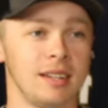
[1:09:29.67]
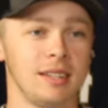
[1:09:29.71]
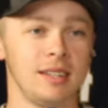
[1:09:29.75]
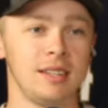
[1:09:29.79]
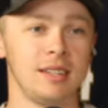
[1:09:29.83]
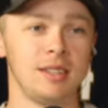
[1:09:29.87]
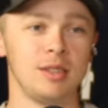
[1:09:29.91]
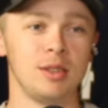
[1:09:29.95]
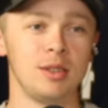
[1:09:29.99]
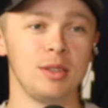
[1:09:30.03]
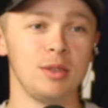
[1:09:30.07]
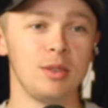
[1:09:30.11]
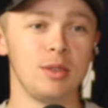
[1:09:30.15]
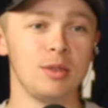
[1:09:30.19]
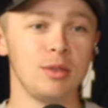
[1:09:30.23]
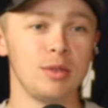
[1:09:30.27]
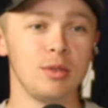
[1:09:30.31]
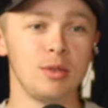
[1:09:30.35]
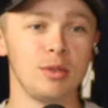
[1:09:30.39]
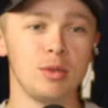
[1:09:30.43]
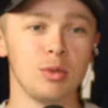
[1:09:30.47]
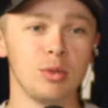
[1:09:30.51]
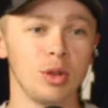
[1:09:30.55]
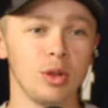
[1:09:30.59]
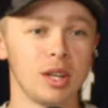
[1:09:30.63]

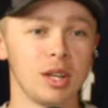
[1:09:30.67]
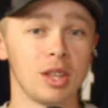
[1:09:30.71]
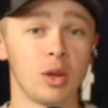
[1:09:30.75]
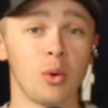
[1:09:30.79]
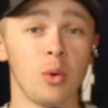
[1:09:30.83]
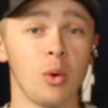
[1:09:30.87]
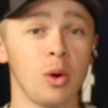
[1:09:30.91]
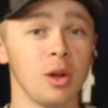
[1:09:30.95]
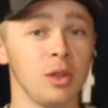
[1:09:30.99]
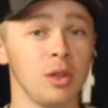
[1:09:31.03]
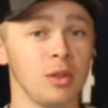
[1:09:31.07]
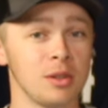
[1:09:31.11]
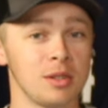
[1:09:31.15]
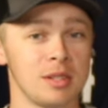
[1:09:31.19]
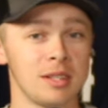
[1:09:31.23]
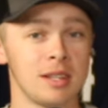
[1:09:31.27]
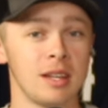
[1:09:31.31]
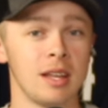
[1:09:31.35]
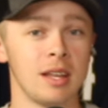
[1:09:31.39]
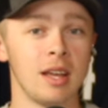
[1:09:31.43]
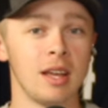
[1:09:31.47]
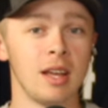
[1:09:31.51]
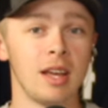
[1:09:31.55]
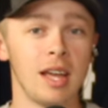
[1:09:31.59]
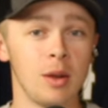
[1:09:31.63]
You look at the Oilers and
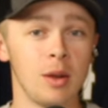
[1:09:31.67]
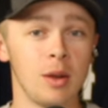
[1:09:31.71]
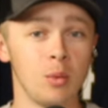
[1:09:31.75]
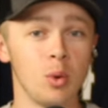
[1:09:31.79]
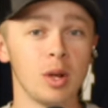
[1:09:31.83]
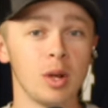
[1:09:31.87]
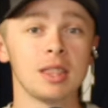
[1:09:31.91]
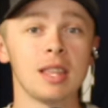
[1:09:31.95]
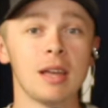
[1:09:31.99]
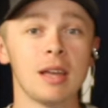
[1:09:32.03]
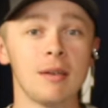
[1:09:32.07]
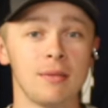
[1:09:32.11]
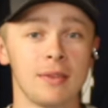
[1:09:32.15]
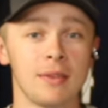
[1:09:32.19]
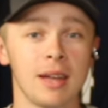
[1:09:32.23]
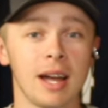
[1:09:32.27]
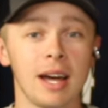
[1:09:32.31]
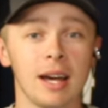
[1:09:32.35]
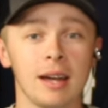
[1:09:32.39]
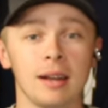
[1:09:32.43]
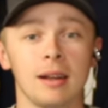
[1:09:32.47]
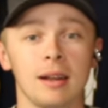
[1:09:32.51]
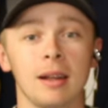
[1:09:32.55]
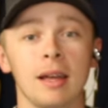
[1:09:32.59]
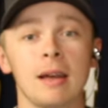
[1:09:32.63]
what they've
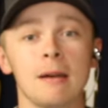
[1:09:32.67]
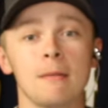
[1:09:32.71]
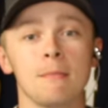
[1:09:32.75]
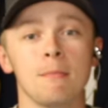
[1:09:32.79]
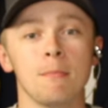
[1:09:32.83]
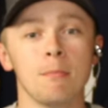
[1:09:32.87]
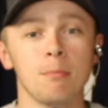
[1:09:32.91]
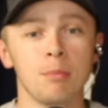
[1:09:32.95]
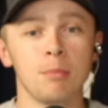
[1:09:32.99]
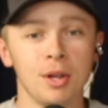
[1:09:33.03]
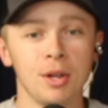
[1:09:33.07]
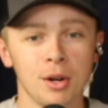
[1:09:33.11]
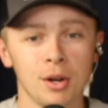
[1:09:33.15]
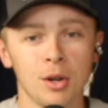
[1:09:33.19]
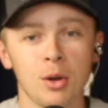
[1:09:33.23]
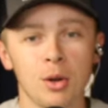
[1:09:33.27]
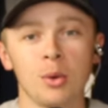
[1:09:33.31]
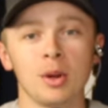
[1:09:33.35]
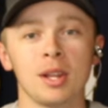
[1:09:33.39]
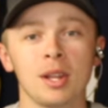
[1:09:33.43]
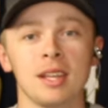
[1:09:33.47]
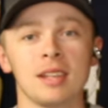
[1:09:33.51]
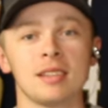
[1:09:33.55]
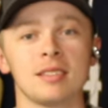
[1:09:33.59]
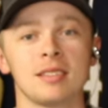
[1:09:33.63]
got, but you're
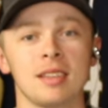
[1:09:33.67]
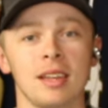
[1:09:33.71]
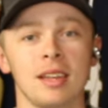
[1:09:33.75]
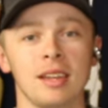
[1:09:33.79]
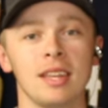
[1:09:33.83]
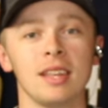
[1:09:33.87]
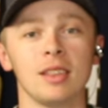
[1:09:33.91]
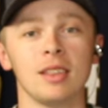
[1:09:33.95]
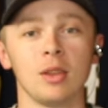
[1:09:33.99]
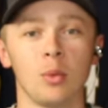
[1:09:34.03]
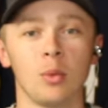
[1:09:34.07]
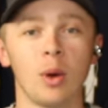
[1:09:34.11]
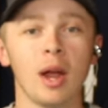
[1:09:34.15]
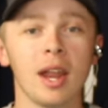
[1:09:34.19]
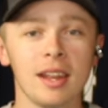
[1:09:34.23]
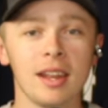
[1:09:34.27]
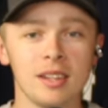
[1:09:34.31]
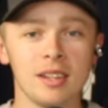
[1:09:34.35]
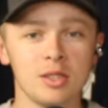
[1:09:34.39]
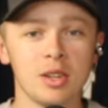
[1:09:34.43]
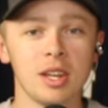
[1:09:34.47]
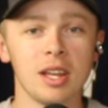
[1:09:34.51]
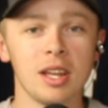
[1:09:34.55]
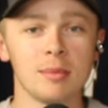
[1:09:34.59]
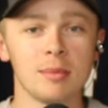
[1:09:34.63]
going against, again, the reigning
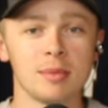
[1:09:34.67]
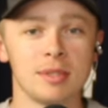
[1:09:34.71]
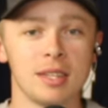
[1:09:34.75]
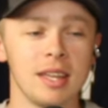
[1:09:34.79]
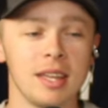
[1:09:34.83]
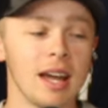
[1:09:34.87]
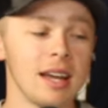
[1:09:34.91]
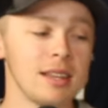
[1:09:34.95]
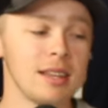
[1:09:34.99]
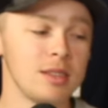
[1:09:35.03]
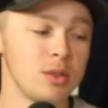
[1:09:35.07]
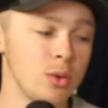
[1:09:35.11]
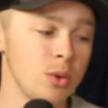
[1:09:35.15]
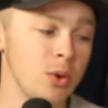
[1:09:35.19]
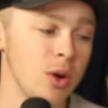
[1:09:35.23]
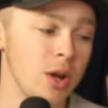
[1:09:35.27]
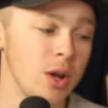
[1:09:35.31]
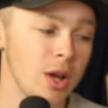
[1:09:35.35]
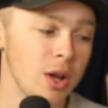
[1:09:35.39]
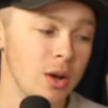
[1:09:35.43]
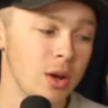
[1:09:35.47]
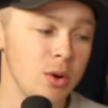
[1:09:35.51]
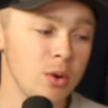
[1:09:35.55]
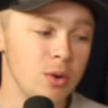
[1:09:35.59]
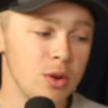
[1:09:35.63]
champs, the guys who
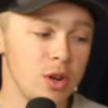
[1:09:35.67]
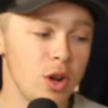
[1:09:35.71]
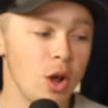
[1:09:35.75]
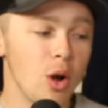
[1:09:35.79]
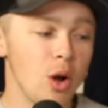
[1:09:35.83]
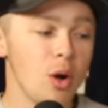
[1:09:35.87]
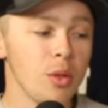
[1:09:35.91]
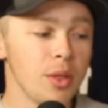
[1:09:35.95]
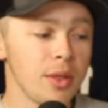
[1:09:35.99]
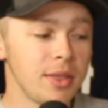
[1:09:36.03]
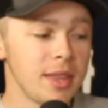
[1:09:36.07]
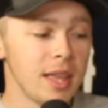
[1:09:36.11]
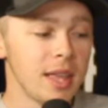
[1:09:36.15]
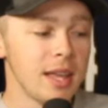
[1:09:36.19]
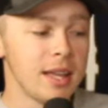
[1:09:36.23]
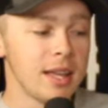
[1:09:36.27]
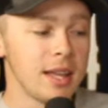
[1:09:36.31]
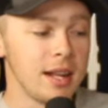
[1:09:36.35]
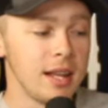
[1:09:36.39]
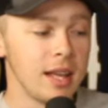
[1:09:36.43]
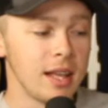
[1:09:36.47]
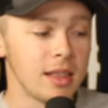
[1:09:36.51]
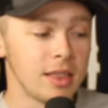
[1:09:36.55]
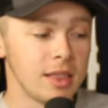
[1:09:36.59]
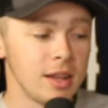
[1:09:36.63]
know that they
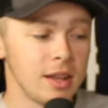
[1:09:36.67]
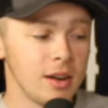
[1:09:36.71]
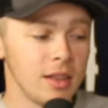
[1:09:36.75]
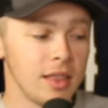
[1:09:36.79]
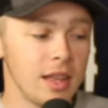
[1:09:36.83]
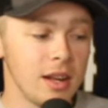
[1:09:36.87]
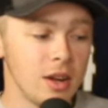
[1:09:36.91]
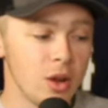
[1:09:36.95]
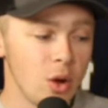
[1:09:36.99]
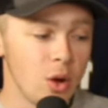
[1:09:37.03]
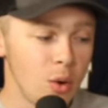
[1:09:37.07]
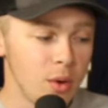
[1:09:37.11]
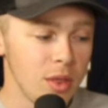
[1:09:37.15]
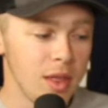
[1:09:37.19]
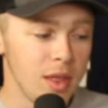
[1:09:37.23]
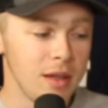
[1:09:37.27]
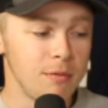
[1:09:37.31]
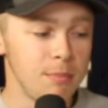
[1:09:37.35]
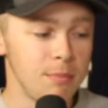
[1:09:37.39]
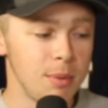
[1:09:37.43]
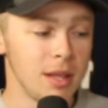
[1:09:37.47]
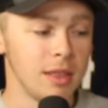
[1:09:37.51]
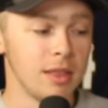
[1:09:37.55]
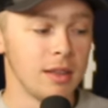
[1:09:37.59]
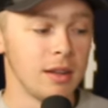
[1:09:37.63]
can get there. They know they've
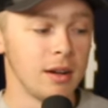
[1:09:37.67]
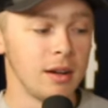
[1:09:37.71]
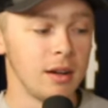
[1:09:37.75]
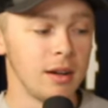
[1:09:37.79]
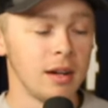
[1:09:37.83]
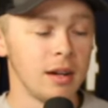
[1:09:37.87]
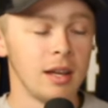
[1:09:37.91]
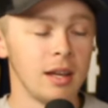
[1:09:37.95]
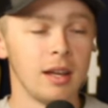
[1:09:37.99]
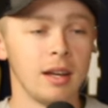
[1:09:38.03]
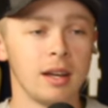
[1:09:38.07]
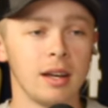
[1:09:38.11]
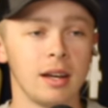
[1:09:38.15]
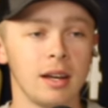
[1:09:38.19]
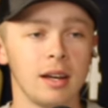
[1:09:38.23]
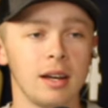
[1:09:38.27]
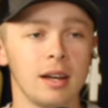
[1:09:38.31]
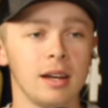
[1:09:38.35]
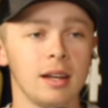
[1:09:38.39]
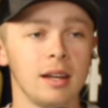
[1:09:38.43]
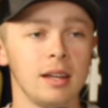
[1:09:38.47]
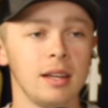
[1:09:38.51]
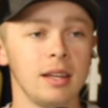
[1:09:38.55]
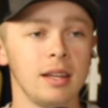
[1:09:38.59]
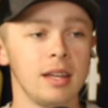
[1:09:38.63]
been there,
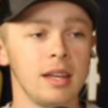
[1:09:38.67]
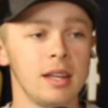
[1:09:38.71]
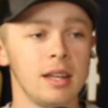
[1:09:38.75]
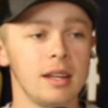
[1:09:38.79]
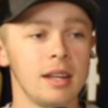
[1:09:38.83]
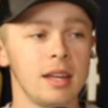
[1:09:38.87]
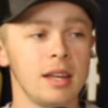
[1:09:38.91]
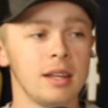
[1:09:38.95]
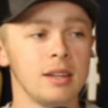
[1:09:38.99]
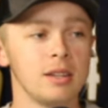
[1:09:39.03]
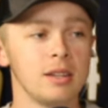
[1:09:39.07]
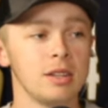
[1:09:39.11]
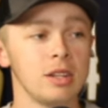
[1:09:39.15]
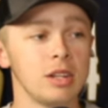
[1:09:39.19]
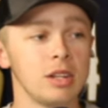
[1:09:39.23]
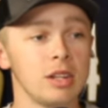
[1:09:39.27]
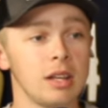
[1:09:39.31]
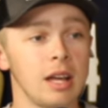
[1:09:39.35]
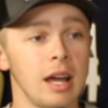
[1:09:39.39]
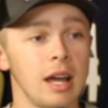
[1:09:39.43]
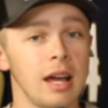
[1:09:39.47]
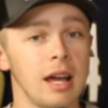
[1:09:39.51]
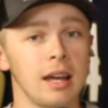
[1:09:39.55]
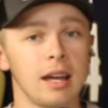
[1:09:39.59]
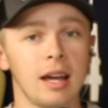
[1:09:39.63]
and
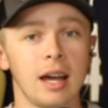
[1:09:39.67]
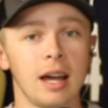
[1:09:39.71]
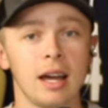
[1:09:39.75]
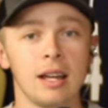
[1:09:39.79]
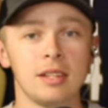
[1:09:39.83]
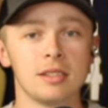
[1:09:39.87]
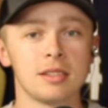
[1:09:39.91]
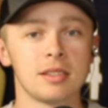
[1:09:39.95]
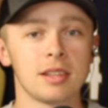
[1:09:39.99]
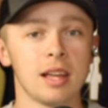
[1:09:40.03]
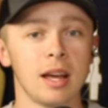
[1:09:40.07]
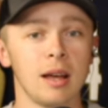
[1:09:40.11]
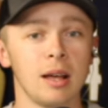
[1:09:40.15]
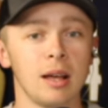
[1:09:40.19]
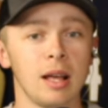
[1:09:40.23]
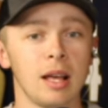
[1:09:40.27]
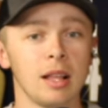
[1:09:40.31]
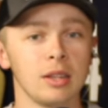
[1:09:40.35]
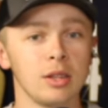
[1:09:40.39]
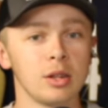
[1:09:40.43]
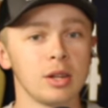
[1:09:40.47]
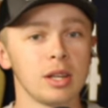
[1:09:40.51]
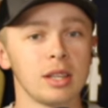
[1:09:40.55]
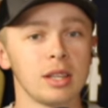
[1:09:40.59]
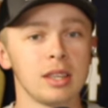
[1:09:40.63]
I
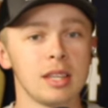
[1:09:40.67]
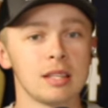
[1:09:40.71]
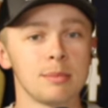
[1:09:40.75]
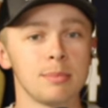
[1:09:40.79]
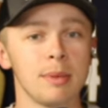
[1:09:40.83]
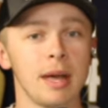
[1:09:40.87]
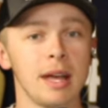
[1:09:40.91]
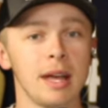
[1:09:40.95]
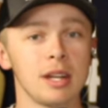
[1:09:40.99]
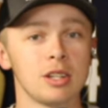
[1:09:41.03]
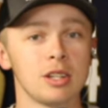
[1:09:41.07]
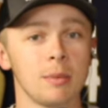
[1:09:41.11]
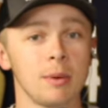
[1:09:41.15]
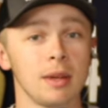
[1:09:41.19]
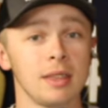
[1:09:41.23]
look at this matchup.